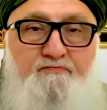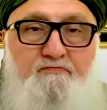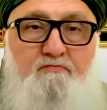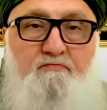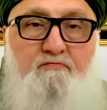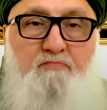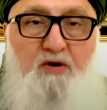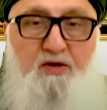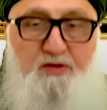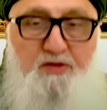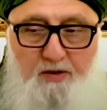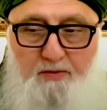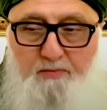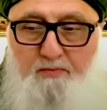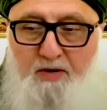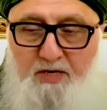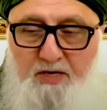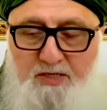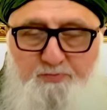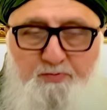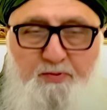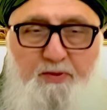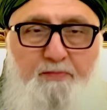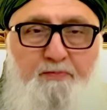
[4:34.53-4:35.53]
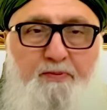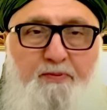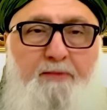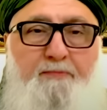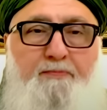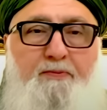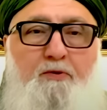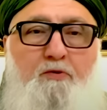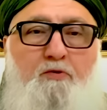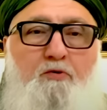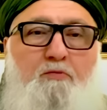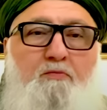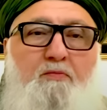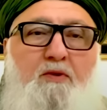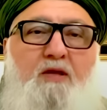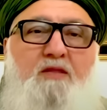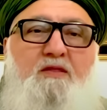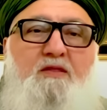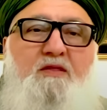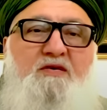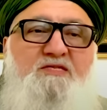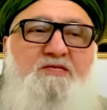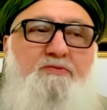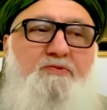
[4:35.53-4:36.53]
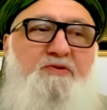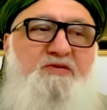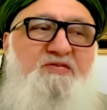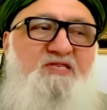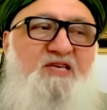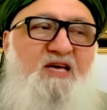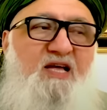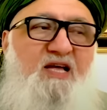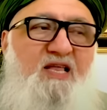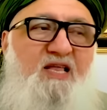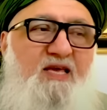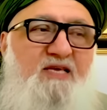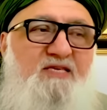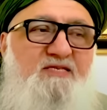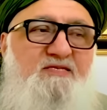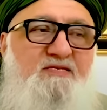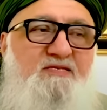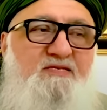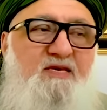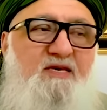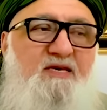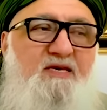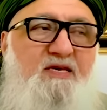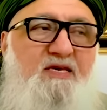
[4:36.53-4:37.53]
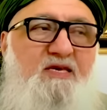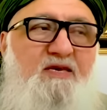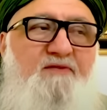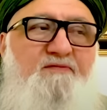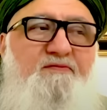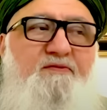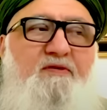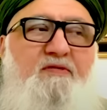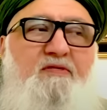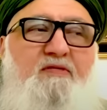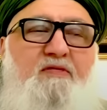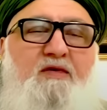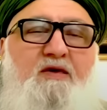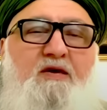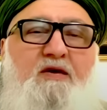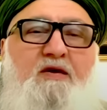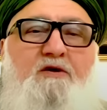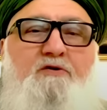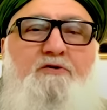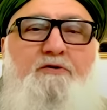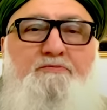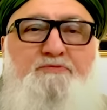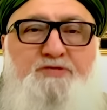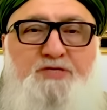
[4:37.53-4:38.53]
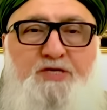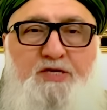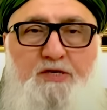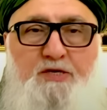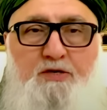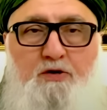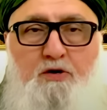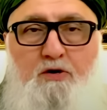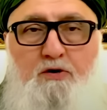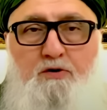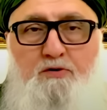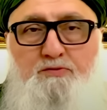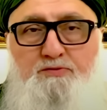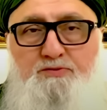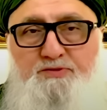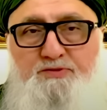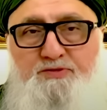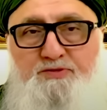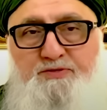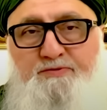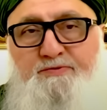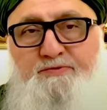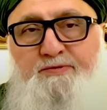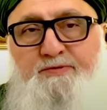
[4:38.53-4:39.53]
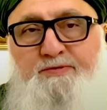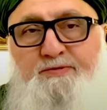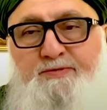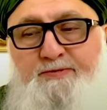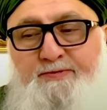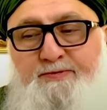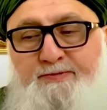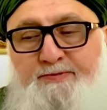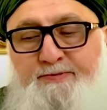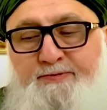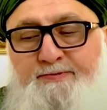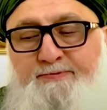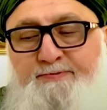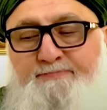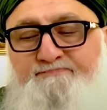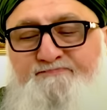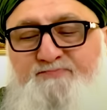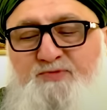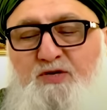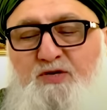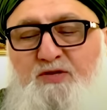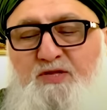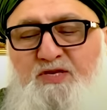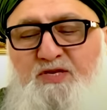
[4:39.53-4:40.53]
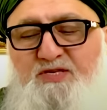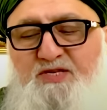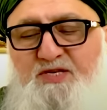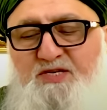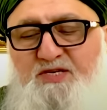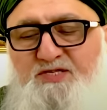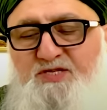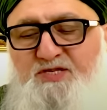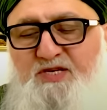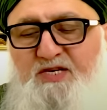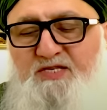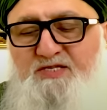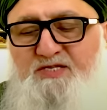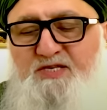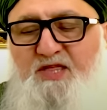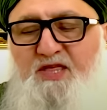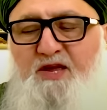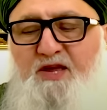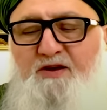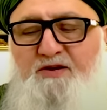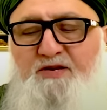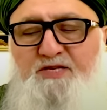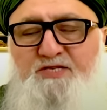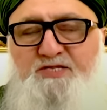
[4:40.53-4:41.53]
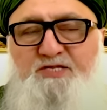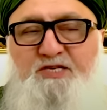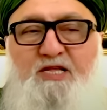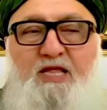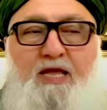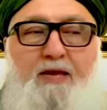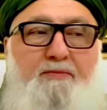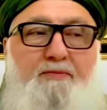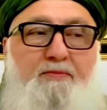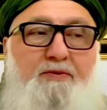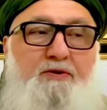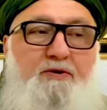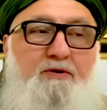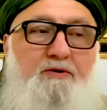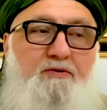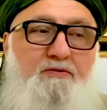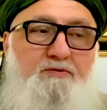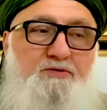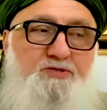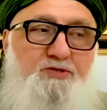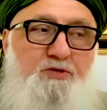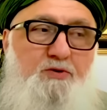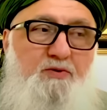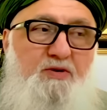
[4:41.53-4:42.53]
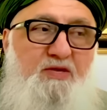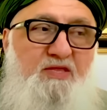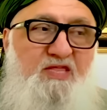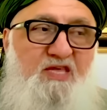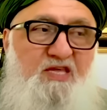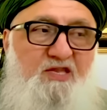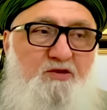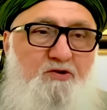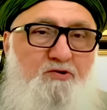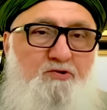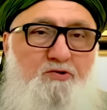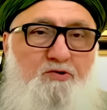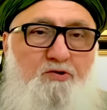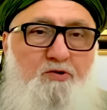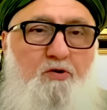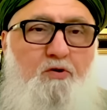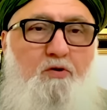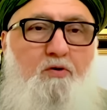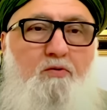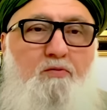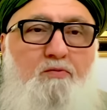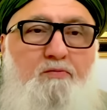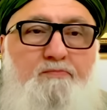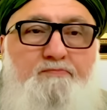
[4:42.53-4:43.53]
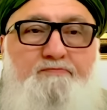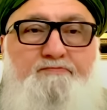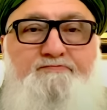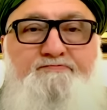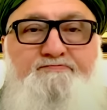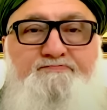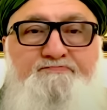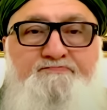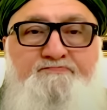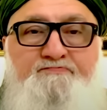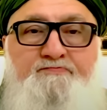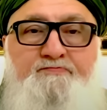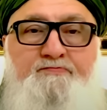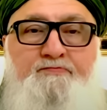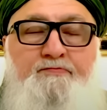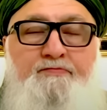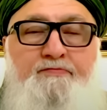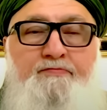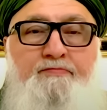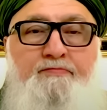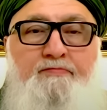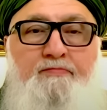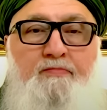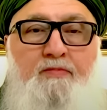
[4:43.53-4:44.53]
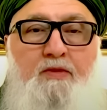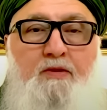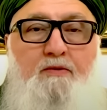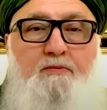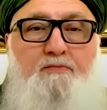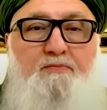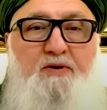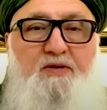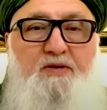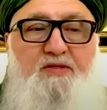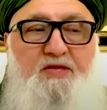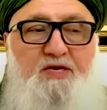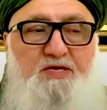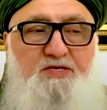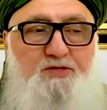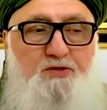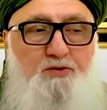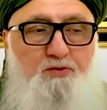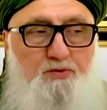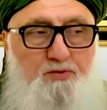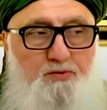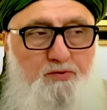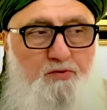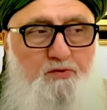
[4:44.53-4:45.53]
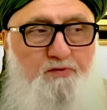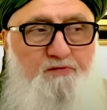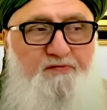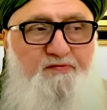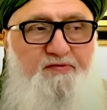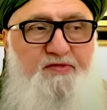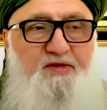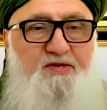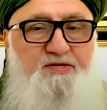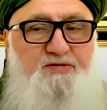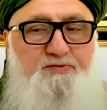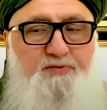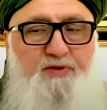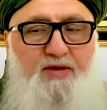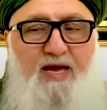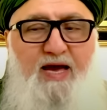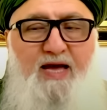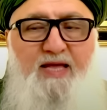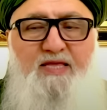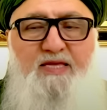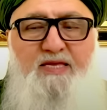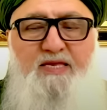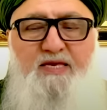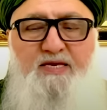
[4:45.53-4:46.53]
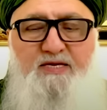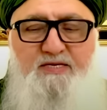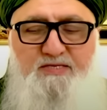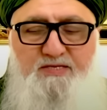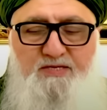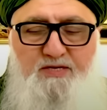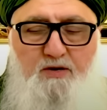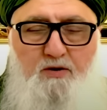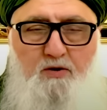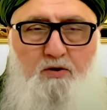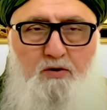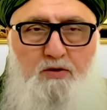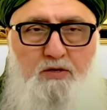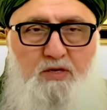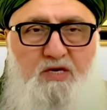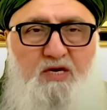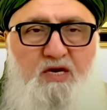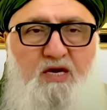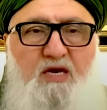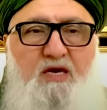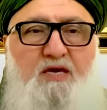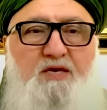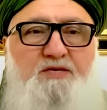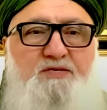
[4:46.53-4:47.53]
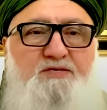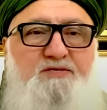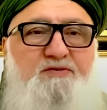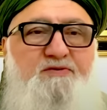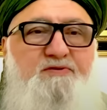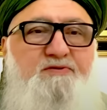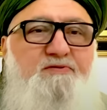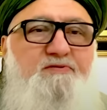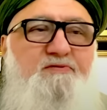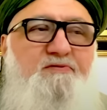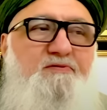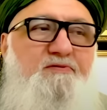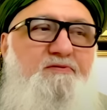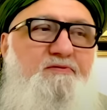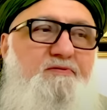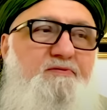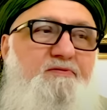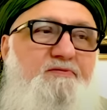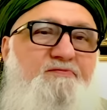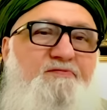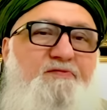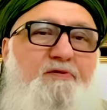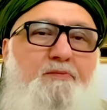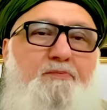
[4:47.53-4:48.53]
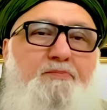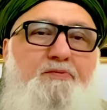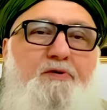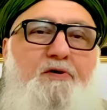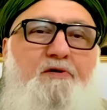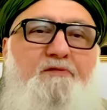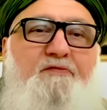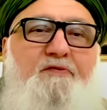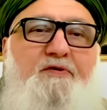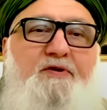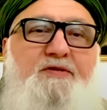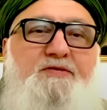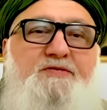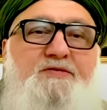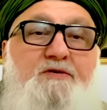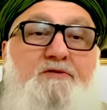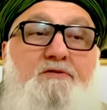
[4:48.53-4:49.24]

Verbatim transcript: But there must be people whom Allah has uh, given the encryption codes. So this is just their disclaimer showing they don't know. But these huruf, these realities they're all keys from Prophet